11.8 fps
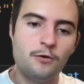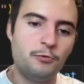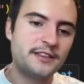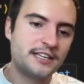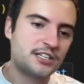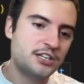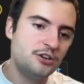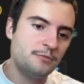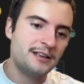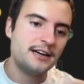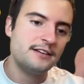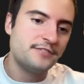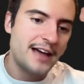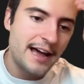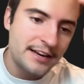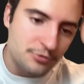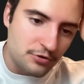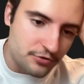What this cumulative
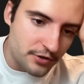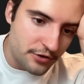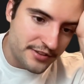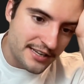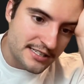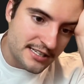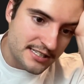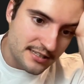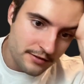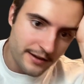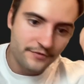annual growth is